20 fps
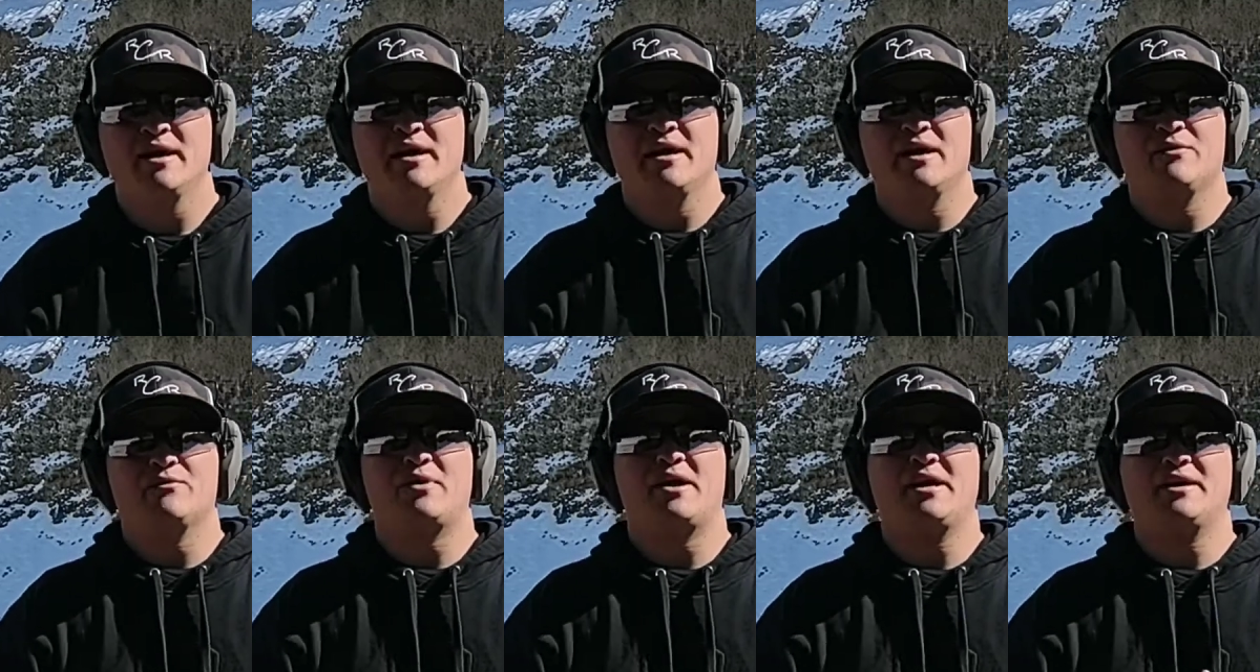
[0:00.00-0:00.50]

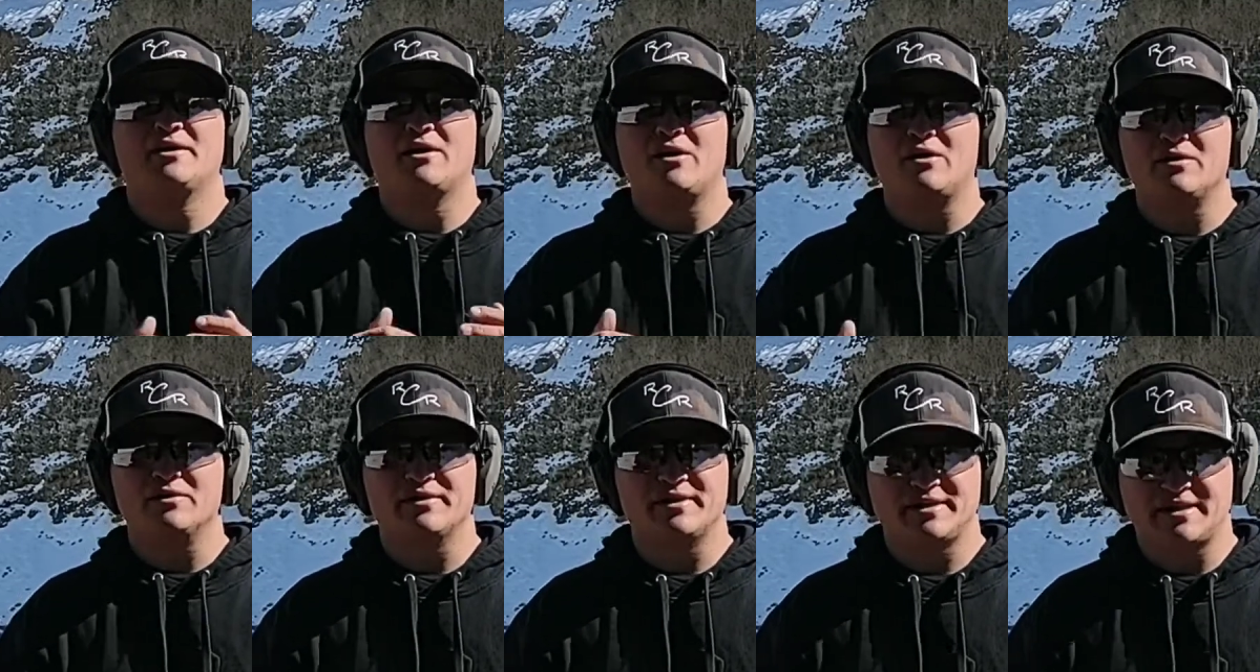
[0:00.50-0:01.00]
It rained
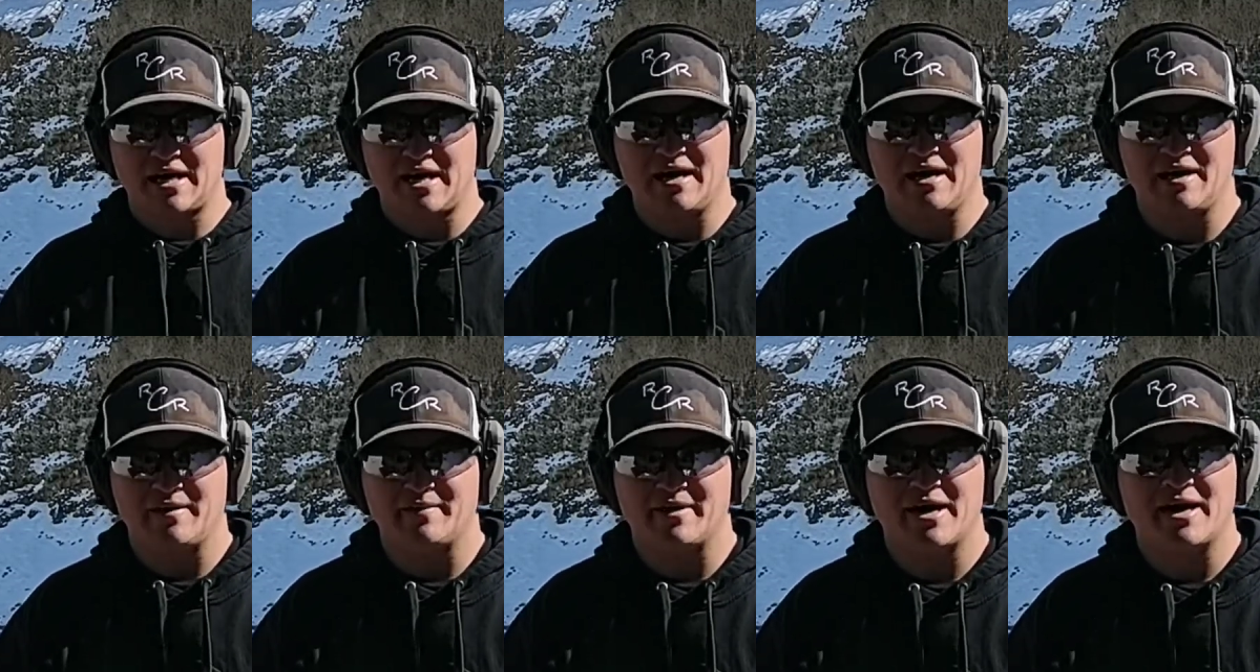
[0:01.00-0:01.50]
all the
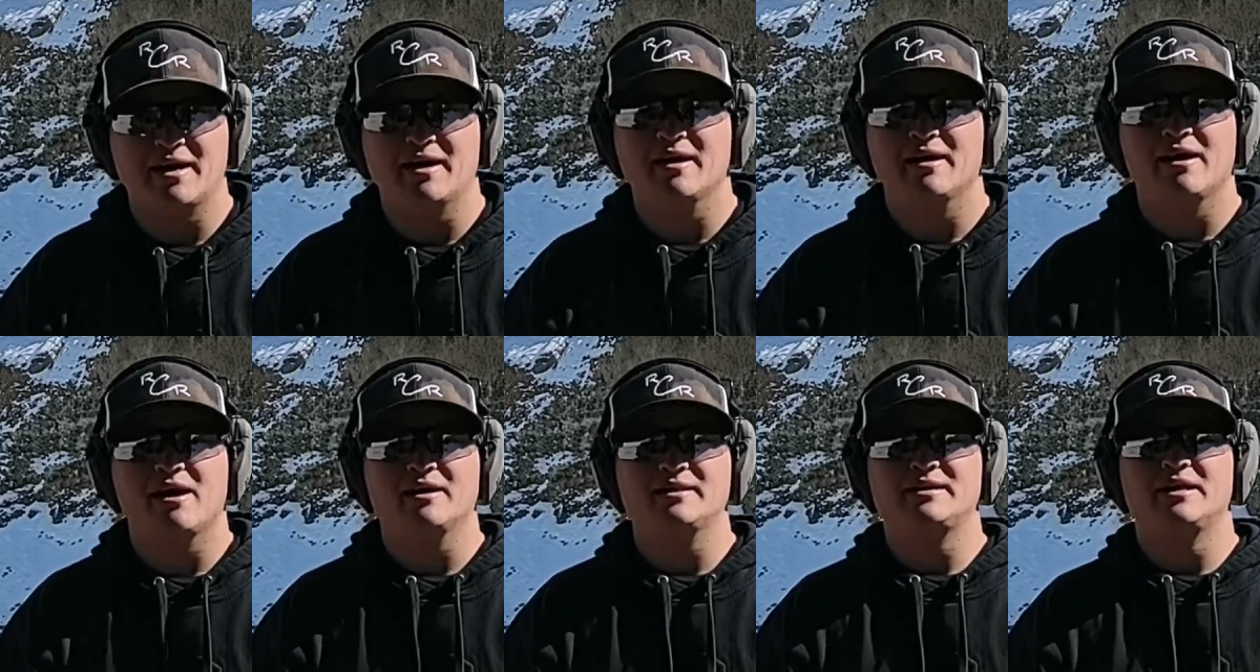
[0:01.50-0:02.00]
time, and I
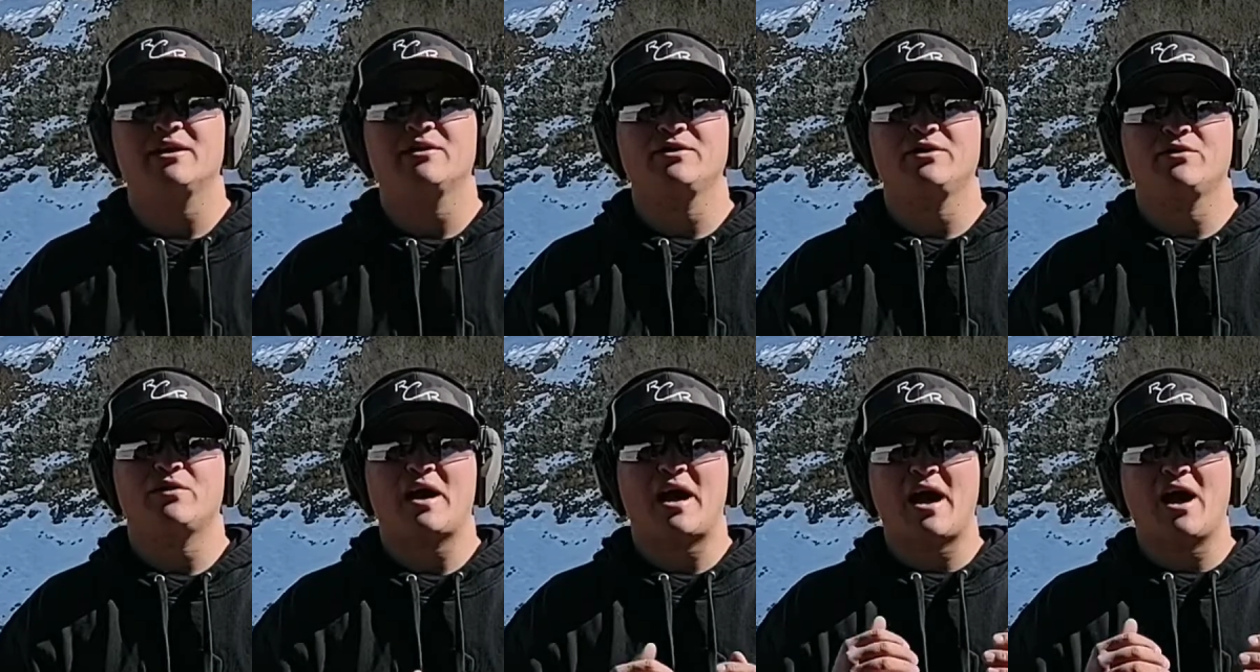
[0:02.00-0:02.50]
cannot tell
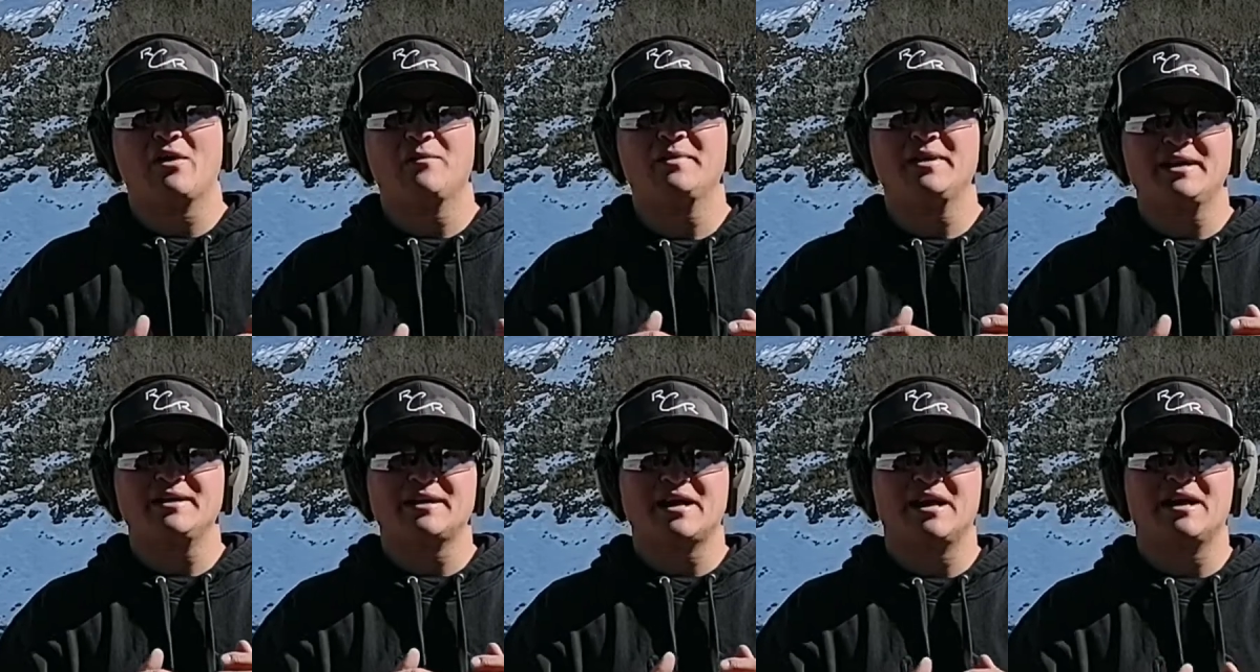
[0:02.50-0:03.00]
you how
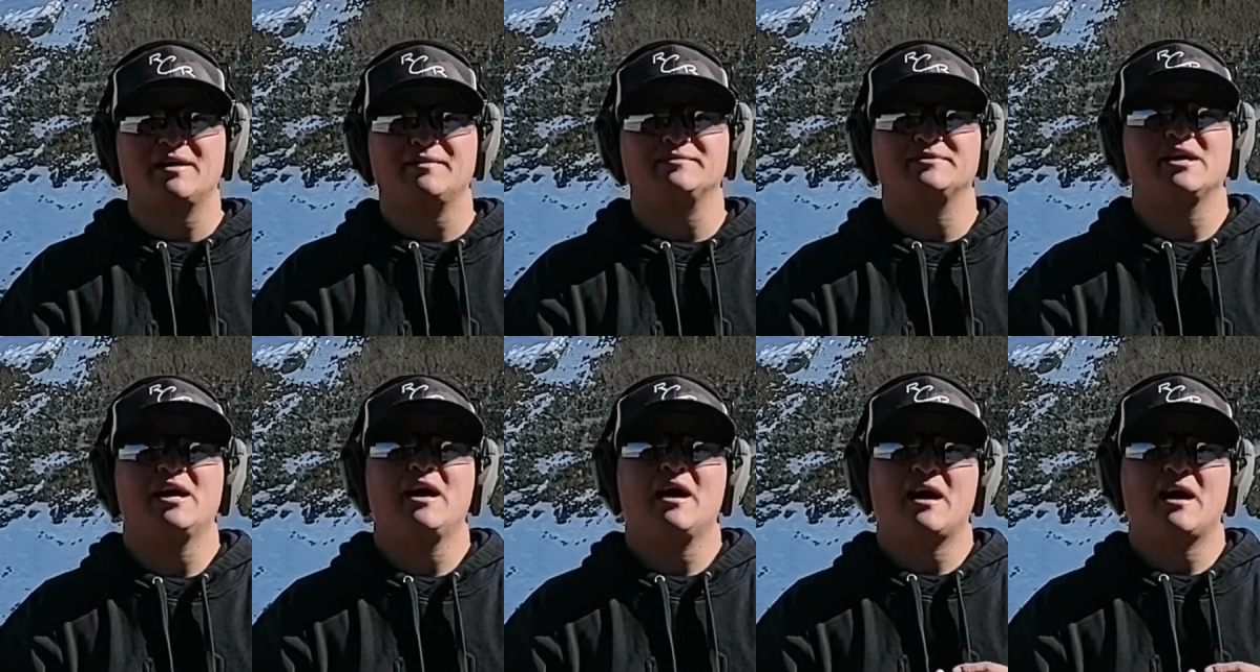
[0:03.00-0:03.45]
many times